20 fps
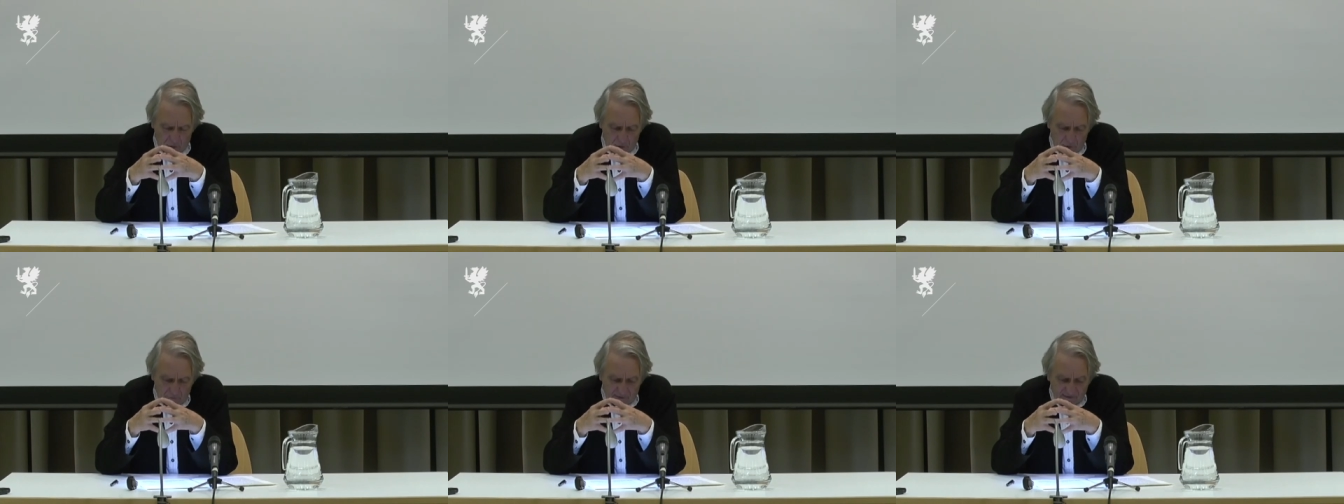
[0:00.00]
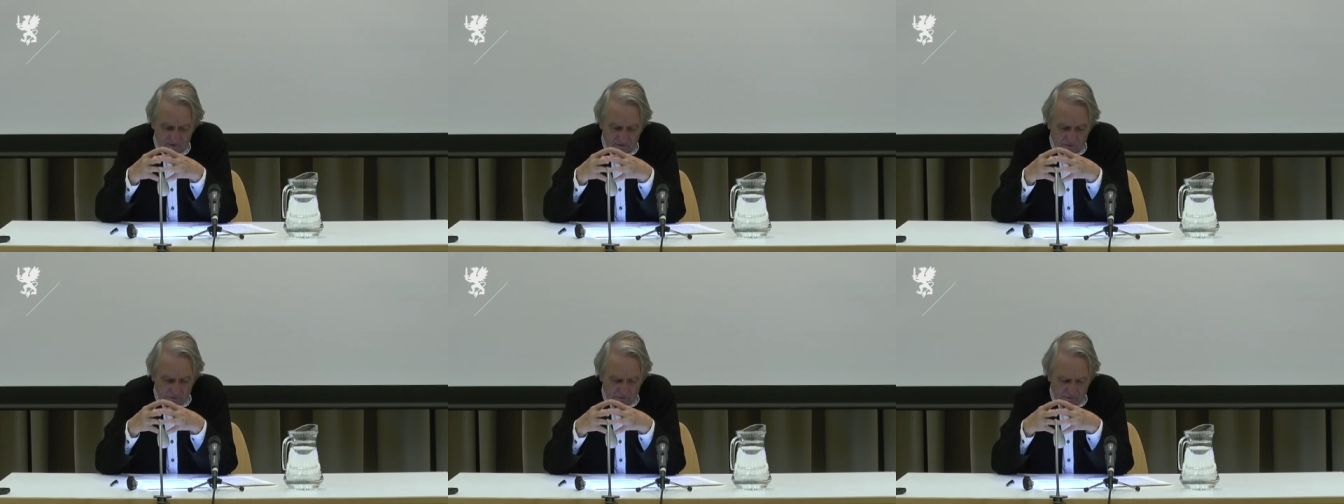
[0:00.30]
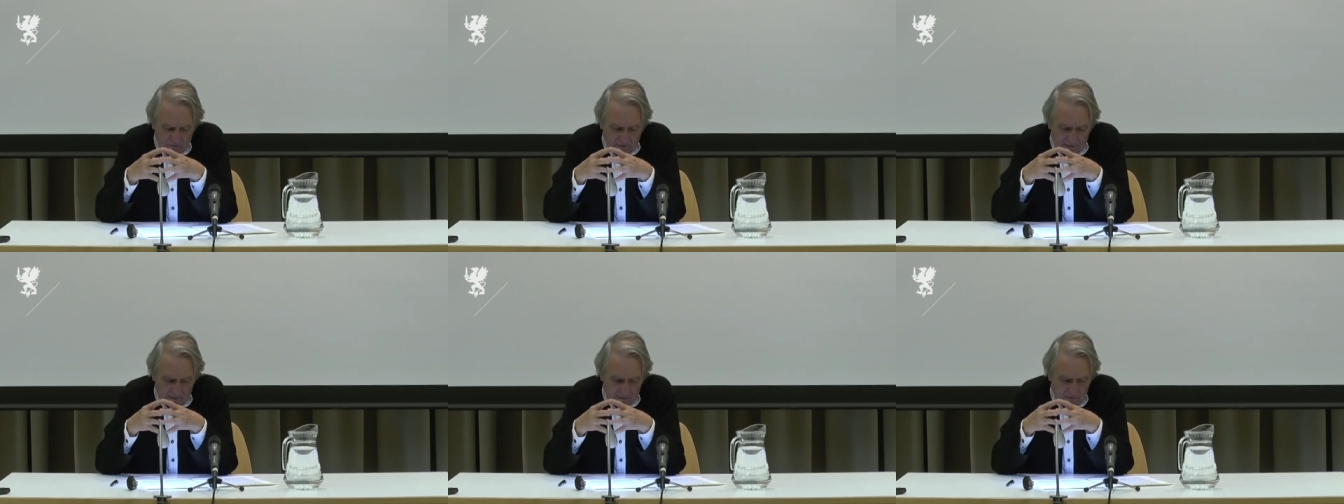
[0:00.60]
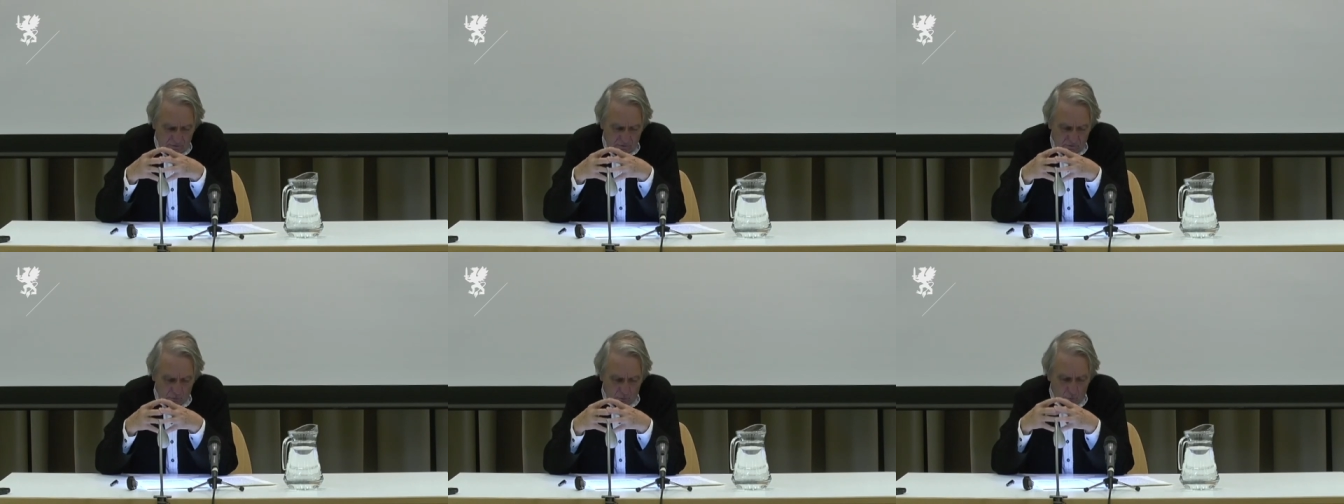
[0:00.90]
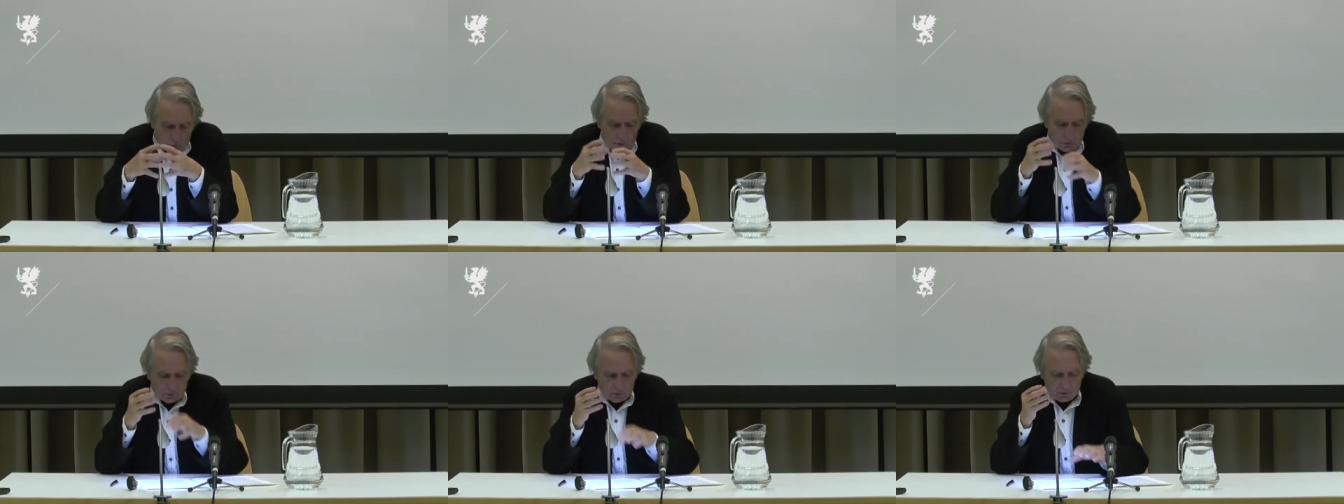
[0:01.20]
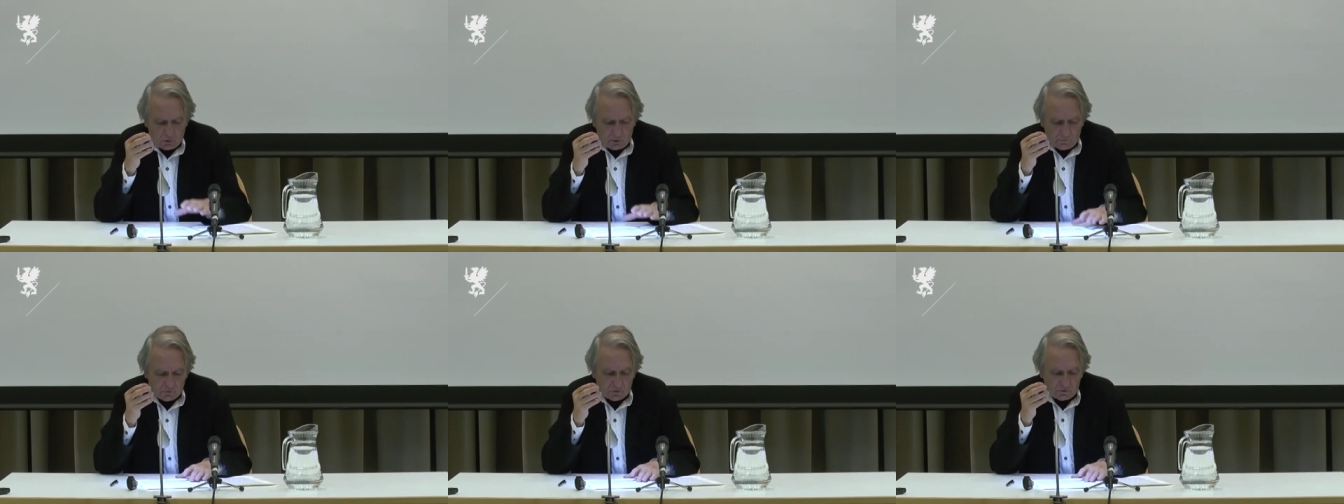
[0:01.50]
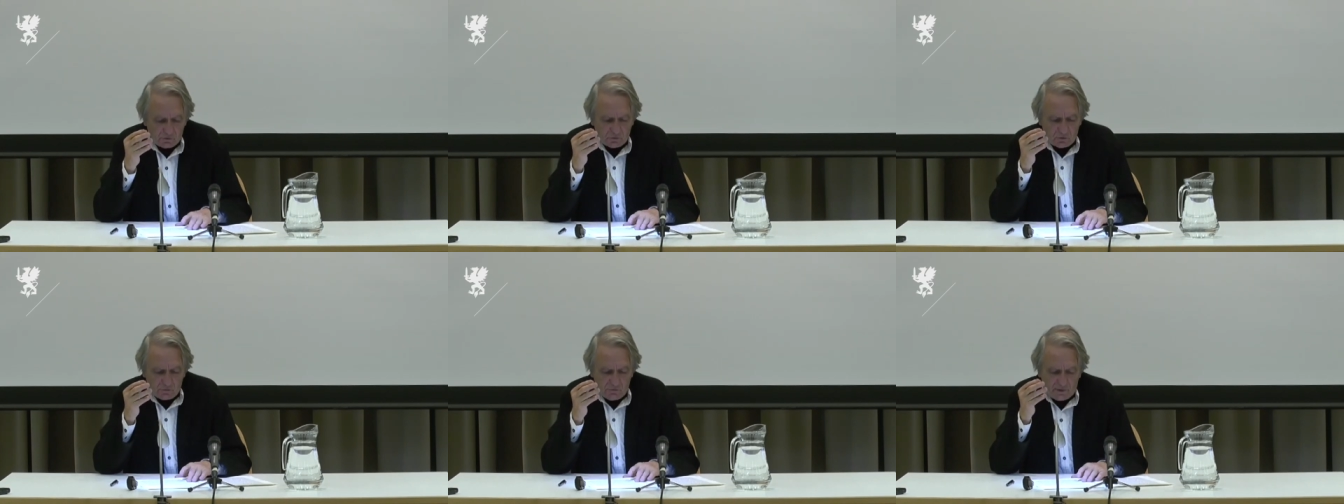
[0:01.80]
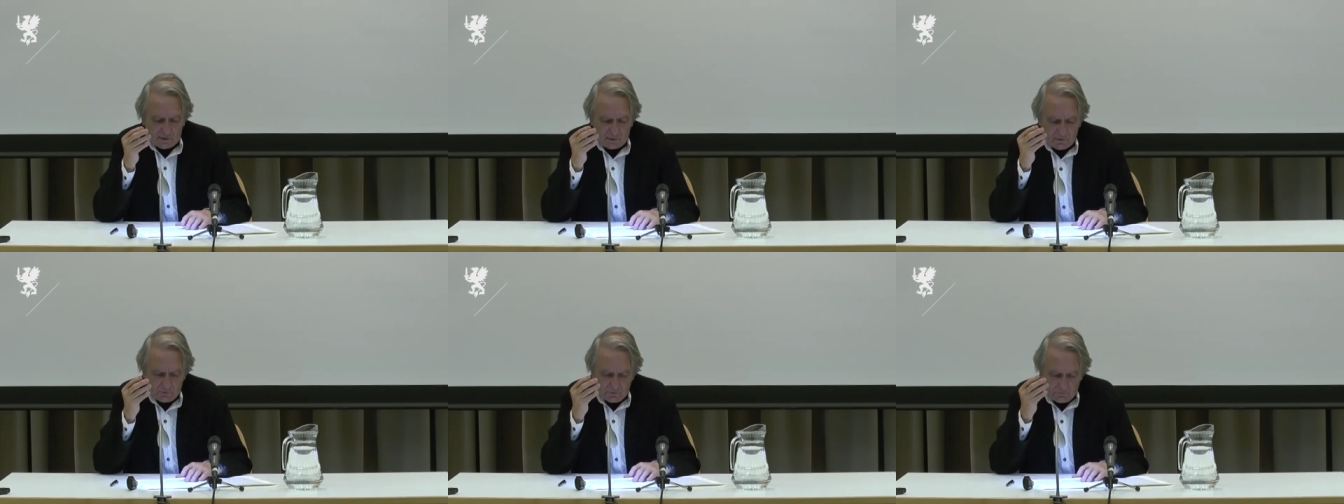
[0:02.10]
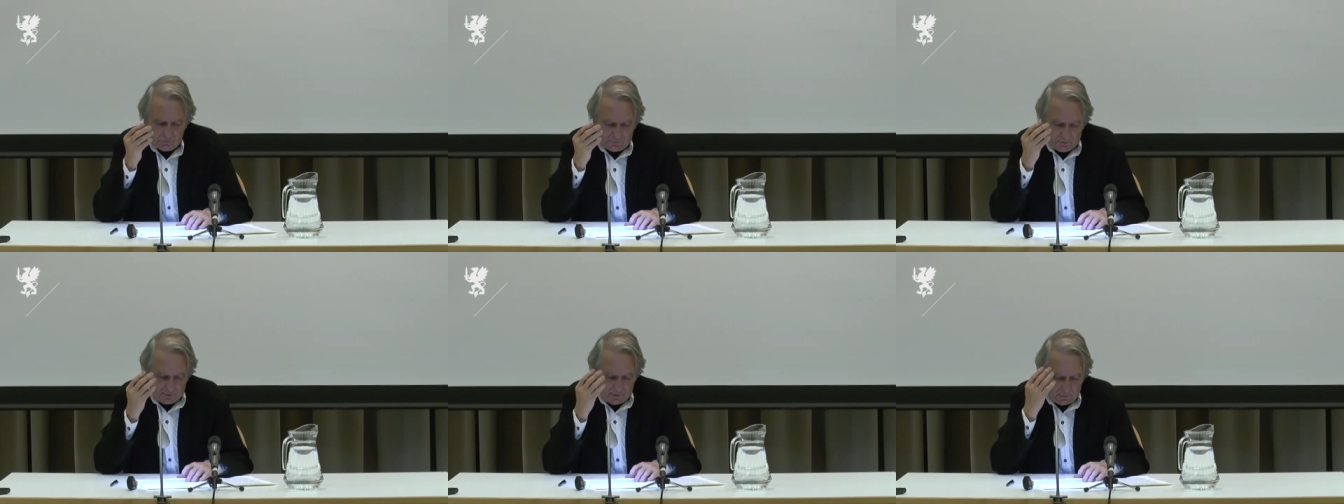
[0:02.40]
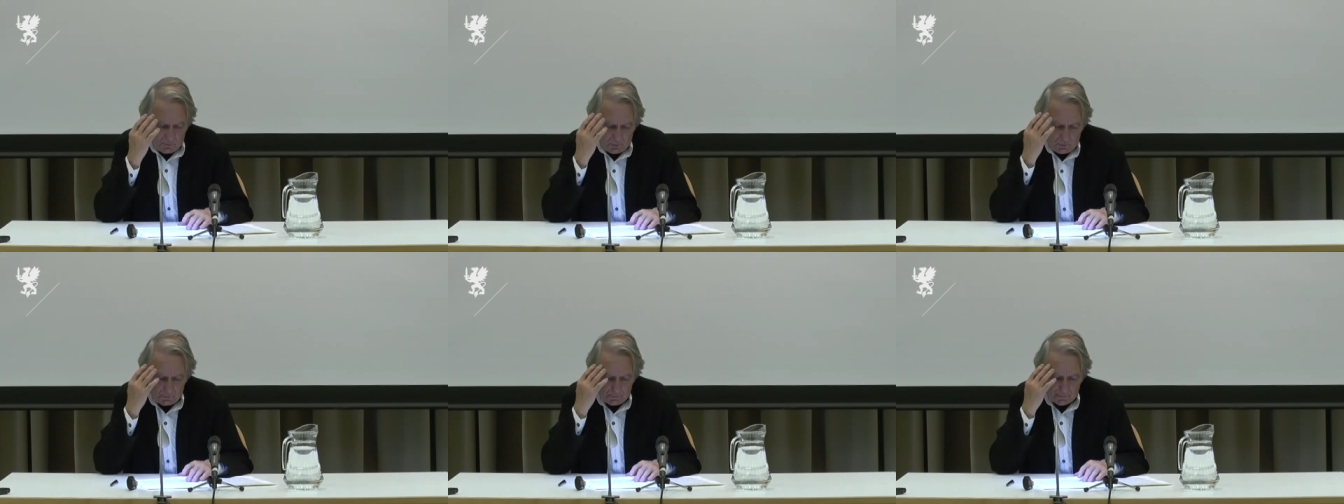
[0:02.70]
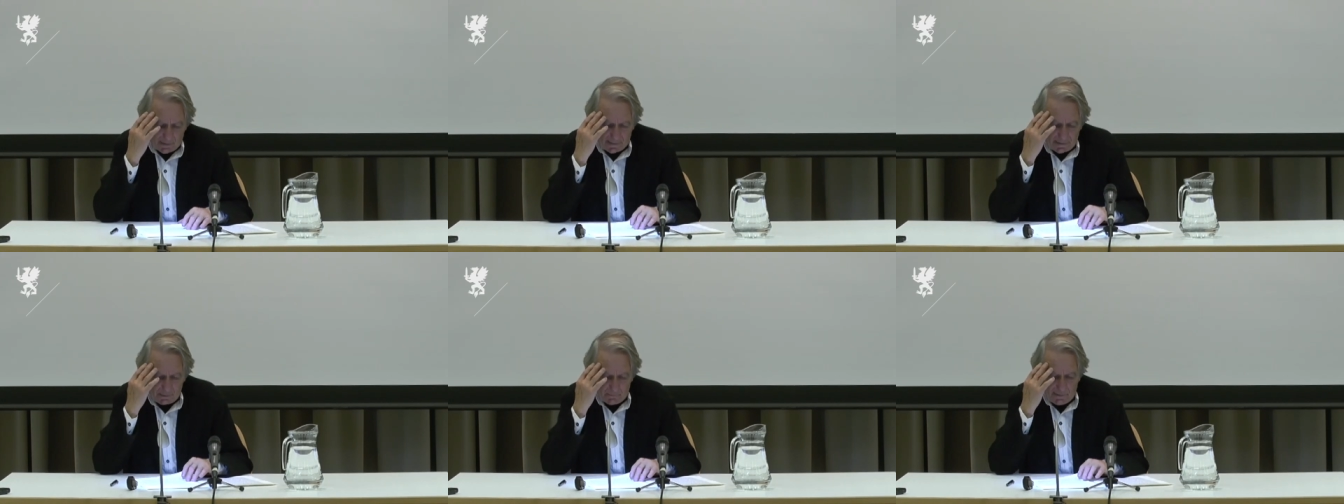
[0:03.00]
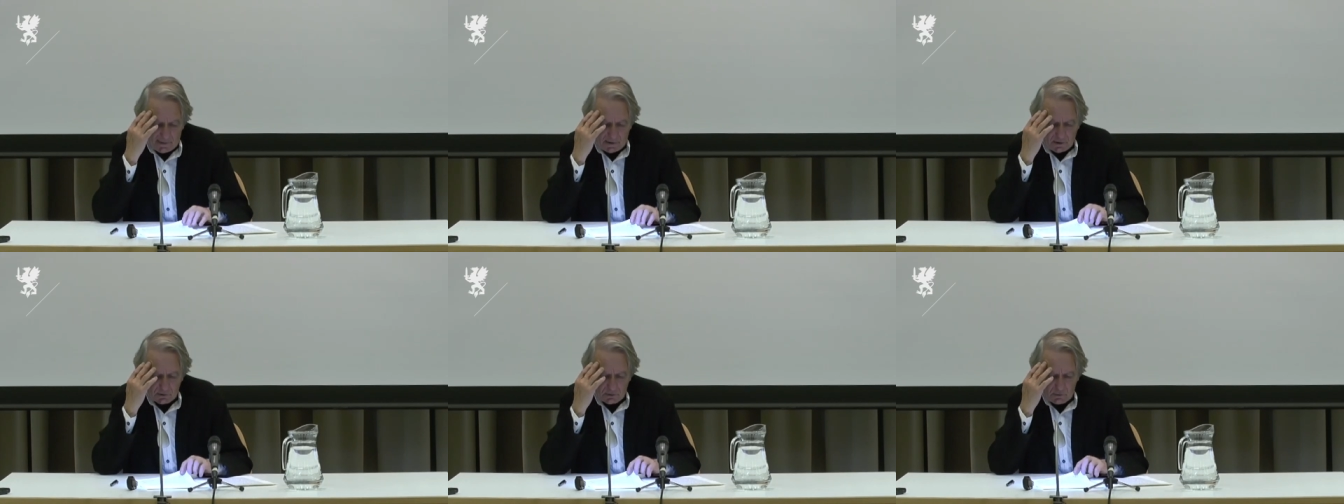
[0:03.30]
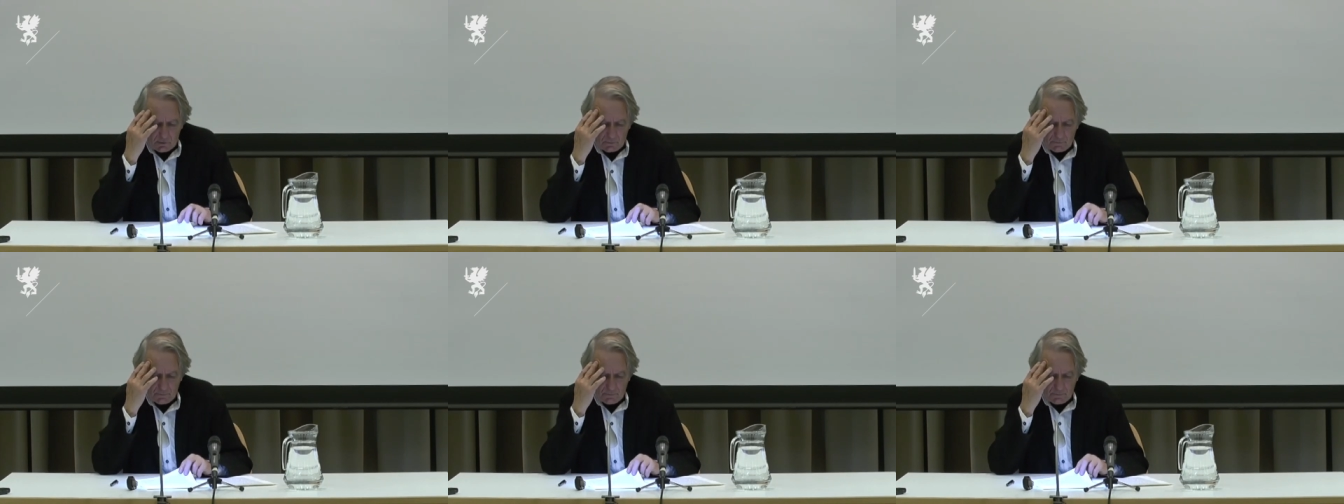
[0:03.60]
that sustains the work of the Soviet film maker.